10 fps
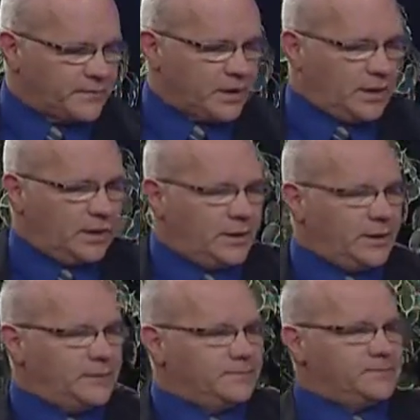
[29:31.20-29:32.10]

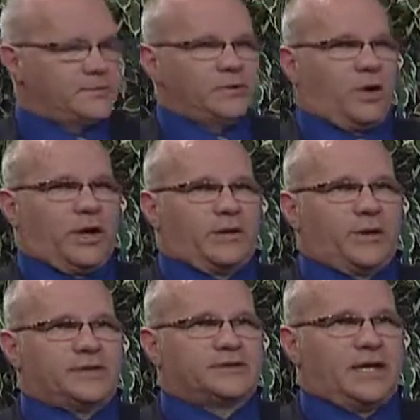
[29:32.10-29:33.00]
so
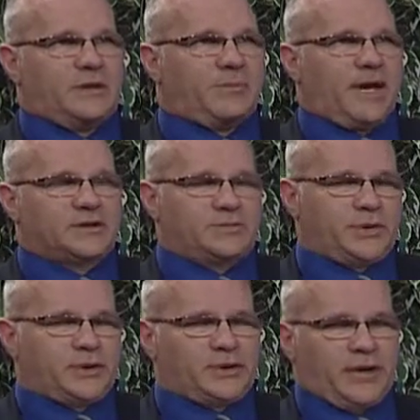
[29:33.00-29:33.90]
anyway, the Senate passed a
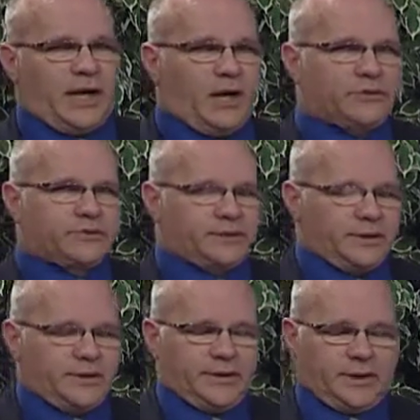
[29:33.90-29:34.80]
bill, the House,
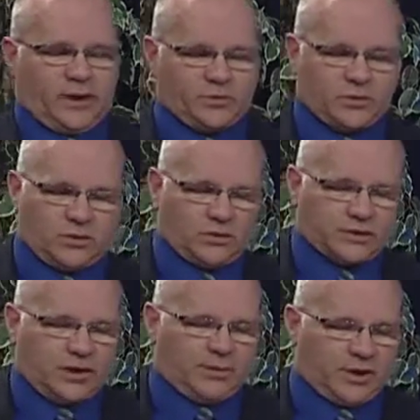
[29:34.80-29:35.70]
I'm sure
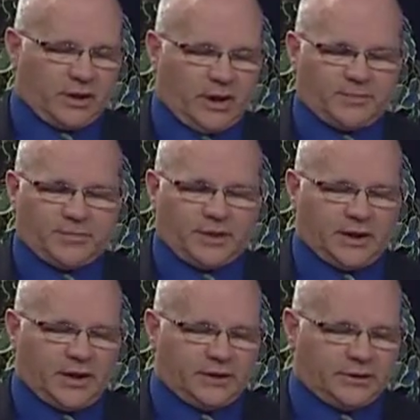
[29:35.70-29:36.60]
it's coming up,
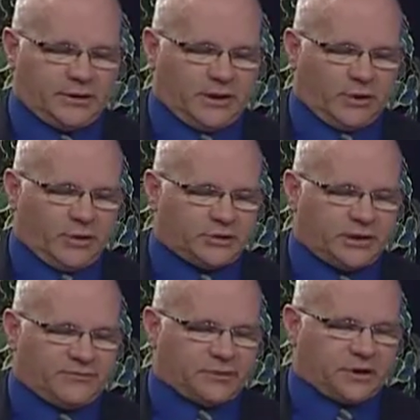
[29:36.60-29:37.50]
and they're
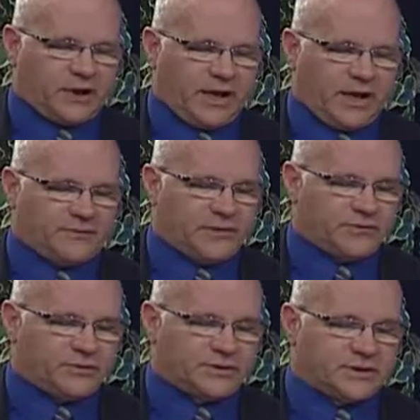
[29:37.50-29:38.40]
definitely going to have
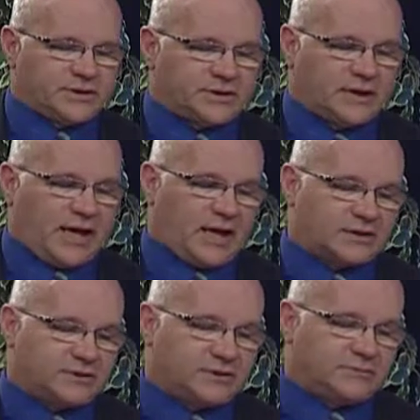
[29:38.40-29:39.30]
differences.
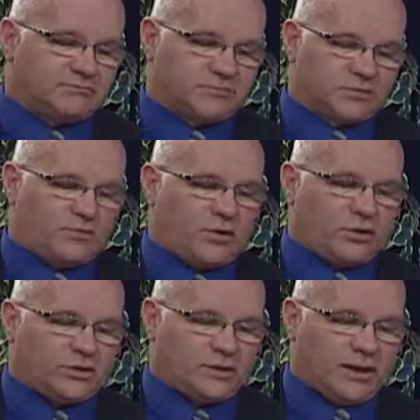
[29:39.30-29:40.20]
Actually,
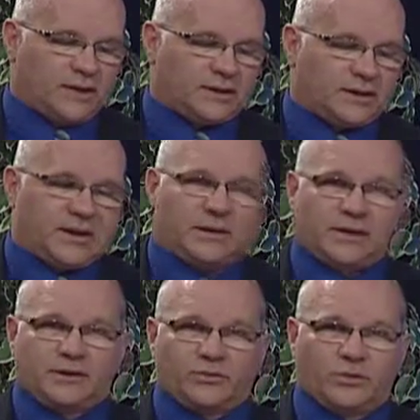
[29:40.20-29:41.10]
very good likely that
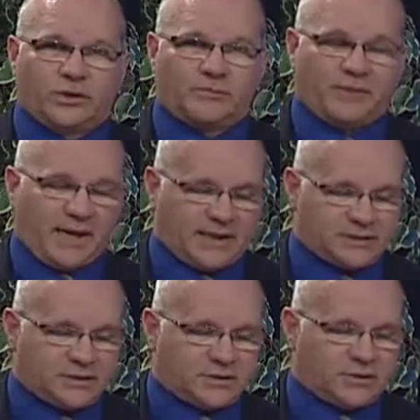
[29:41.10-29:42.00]
nothing will get
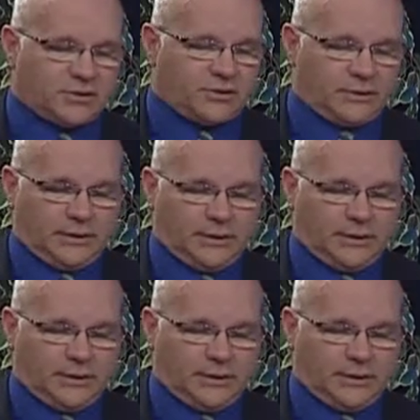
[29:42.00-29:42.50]
passed this year